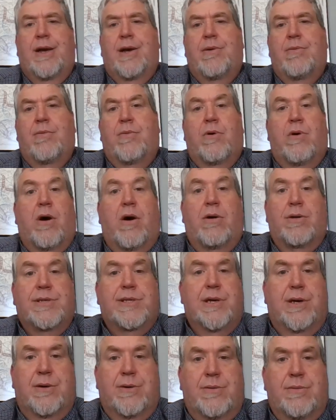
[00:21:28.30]
were
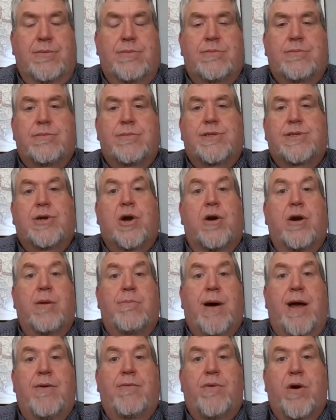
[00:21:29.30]
also
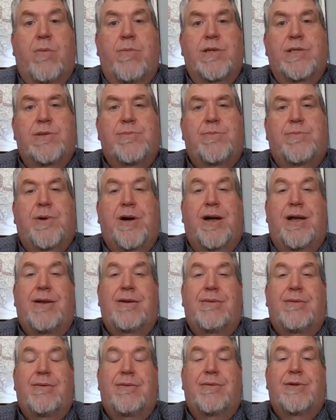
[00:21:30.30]
started by the Romans, but
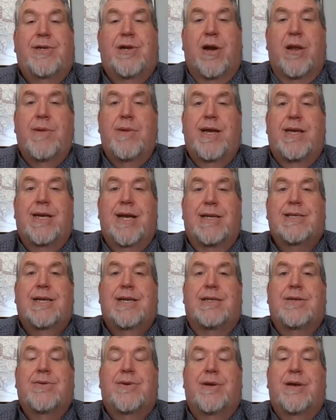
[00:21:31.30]
Charlemagne takes
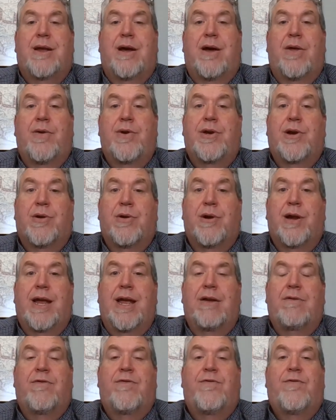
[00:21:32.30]
that to another
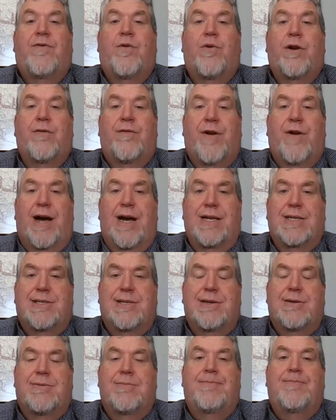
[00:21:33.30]
degree and
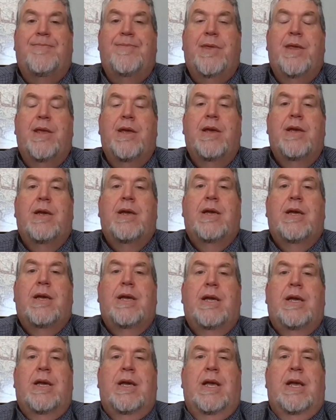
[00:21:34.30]
fortifies them.
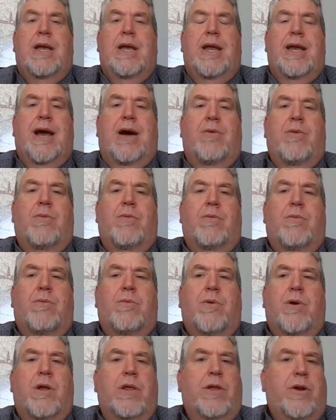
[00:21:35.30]
Now,
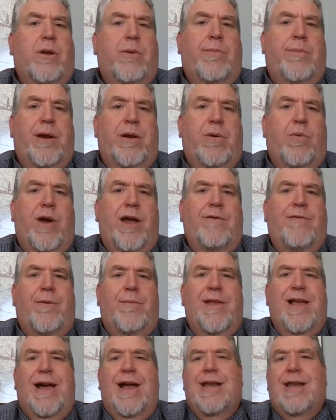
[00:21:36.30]
we're a little bit away
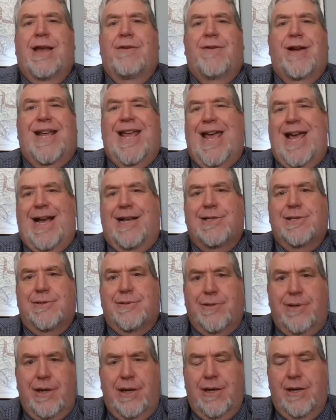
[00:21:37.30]
from the idea of a
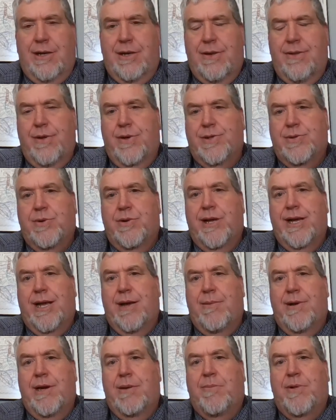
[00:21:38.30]
castle. Those really
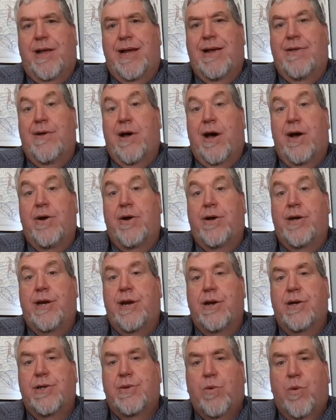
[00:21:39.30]
come into play in the Hundred
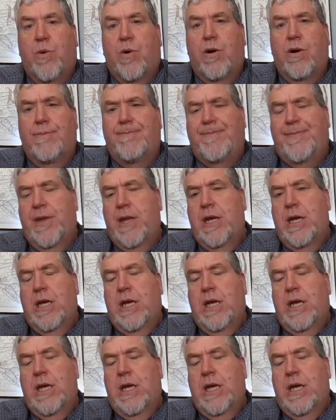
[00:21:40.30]
Years' War